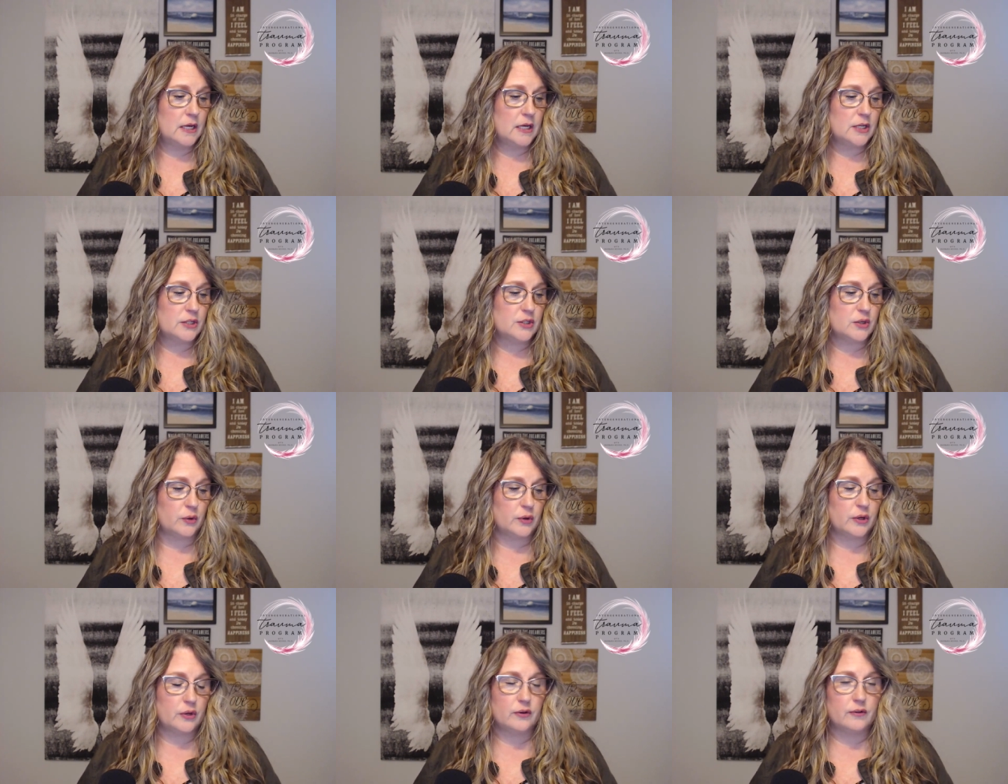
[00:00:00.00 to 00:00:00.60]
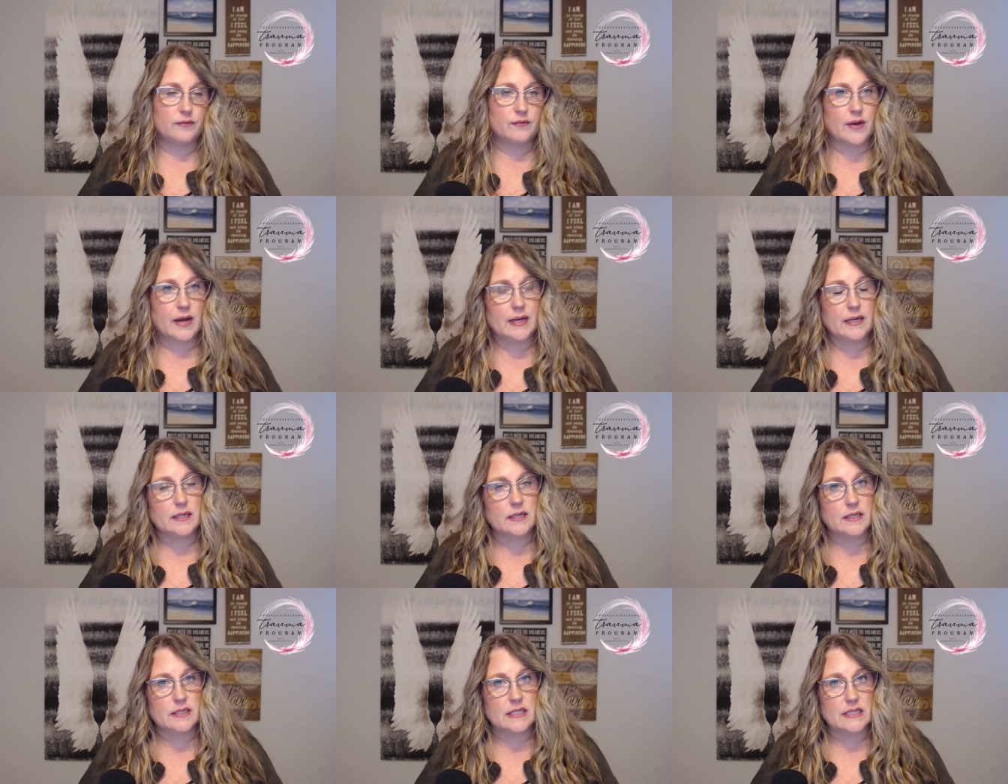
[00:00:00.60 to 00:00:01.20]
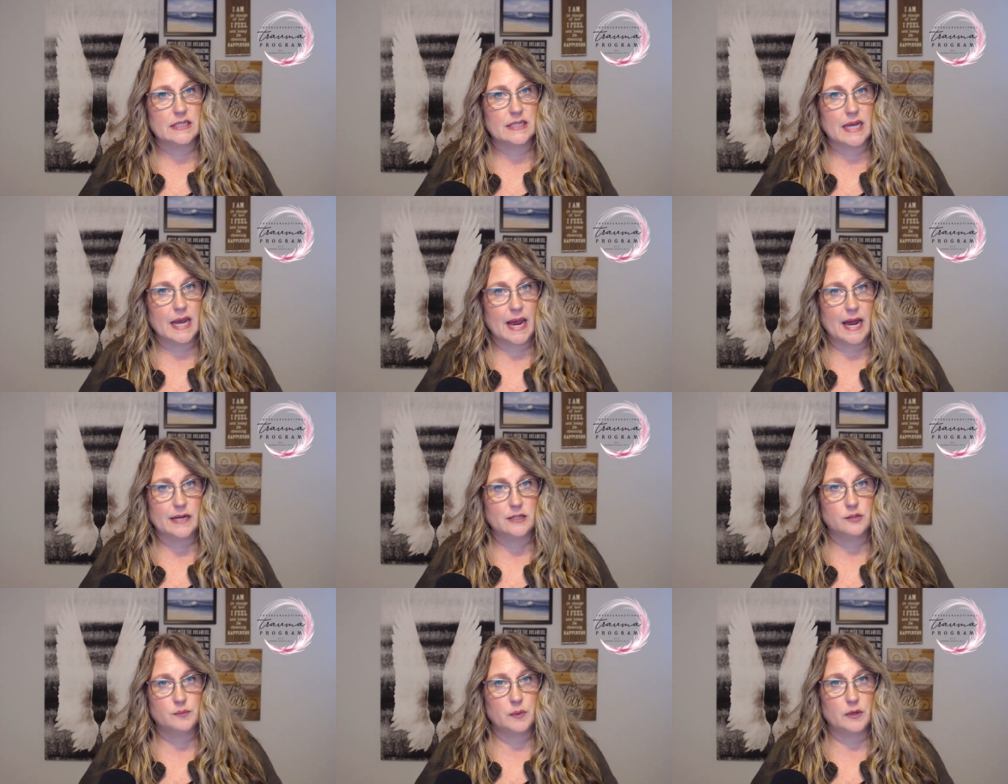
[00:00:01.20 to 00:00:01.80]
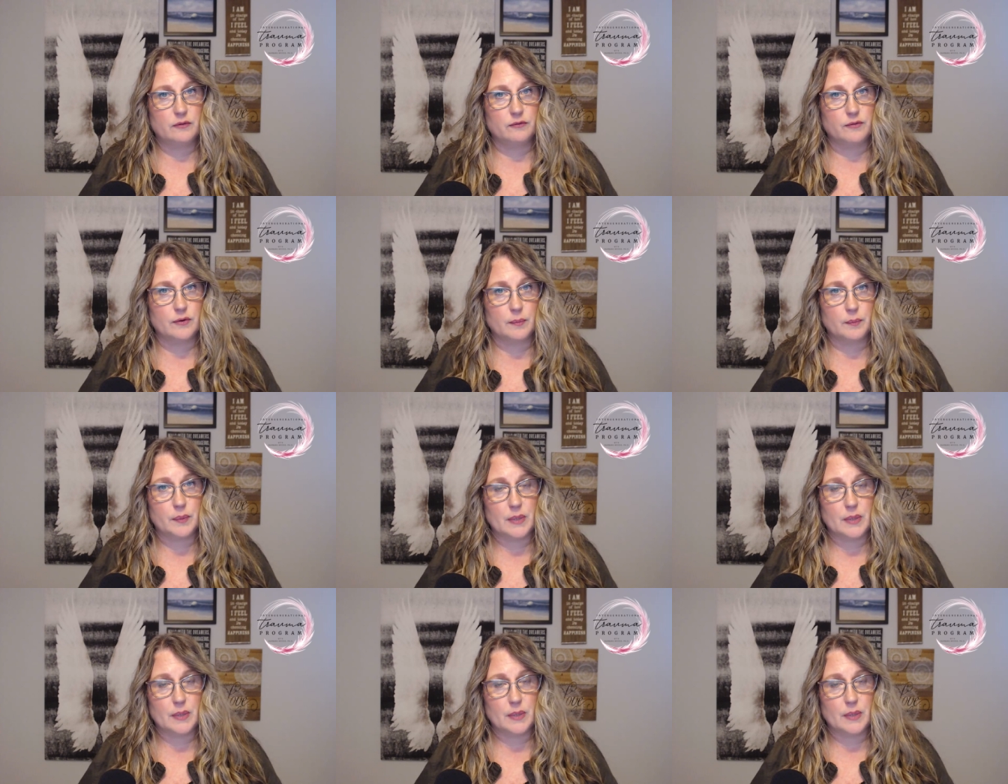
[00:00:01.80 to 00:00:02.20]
So you'll find a detachment from